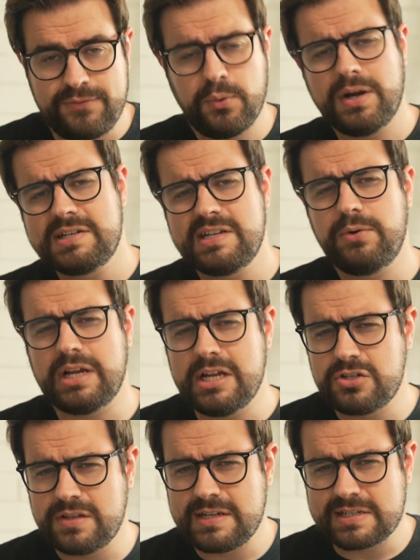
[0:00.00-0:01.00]
If you wanna see what
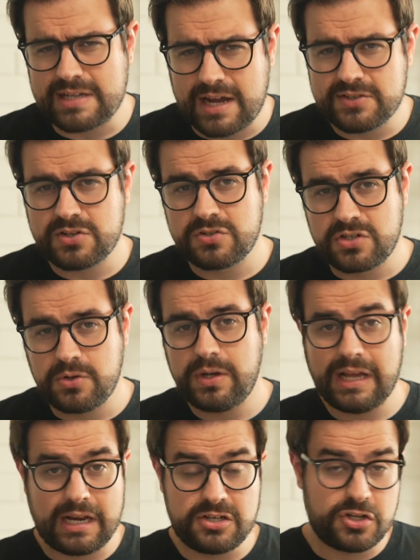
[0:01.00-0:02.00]
each of these styles are
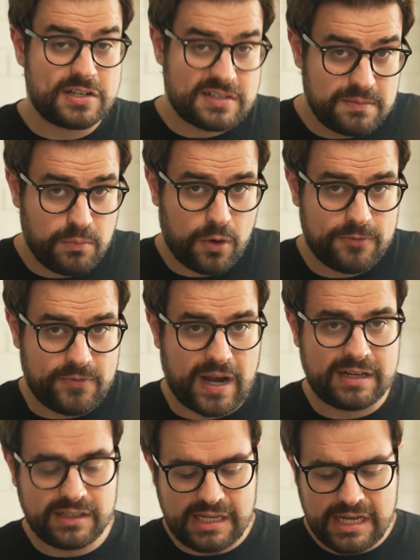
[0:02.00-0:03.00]
doing and adjust them more
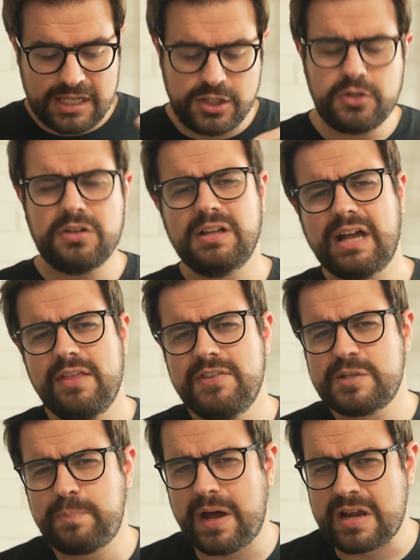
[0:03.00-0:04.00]
finely, you can click on
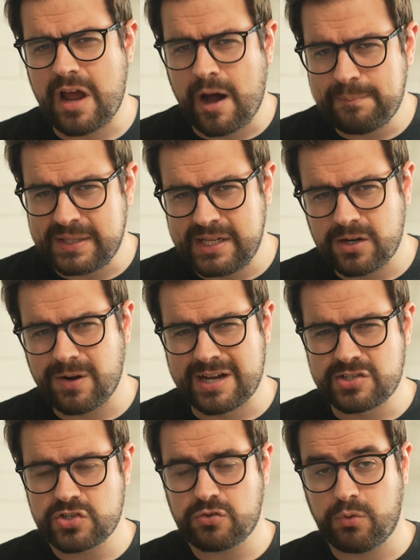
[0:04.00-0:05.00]
this button up here
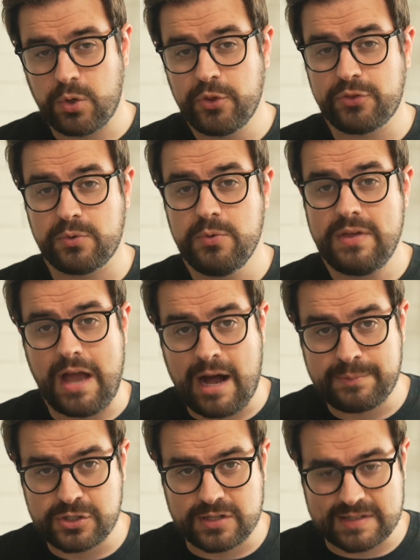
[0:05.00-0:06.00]
and scroll through the
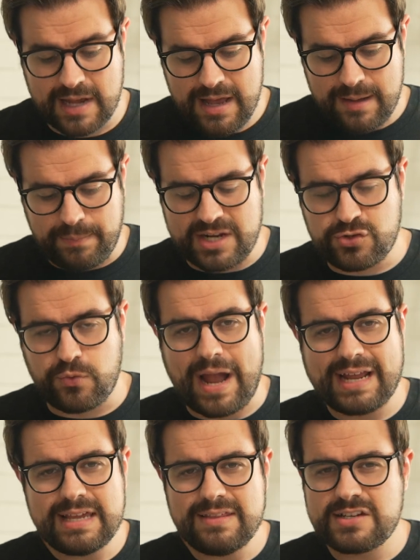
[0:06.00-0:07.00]
options. By
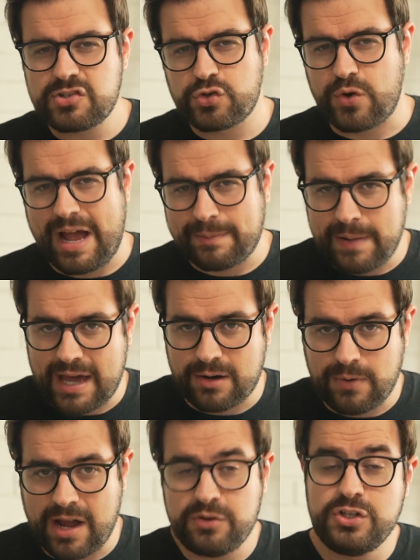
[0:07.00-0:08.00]
dragging this trackpad
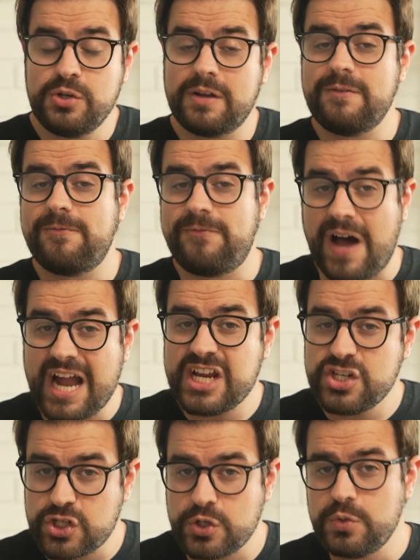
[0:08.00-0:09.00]
around, you can
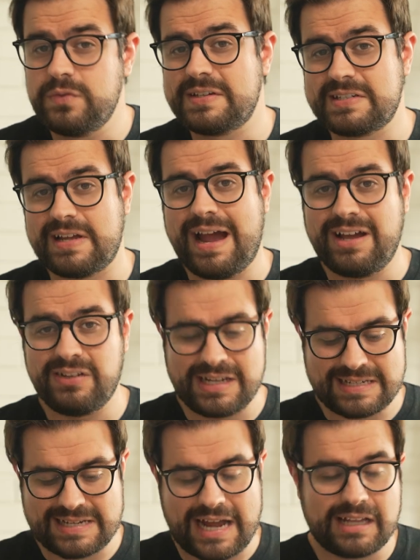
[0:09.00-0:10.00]
fine-tune the style
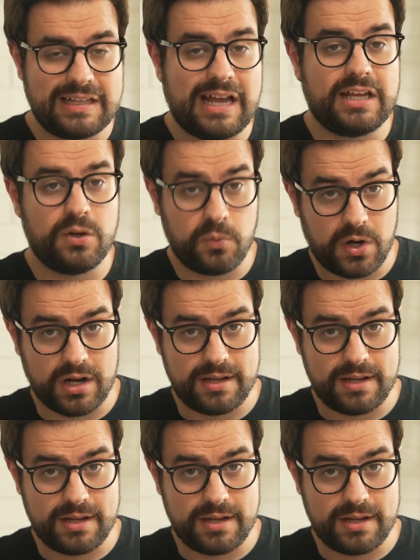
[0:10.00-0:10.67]
exactly how you want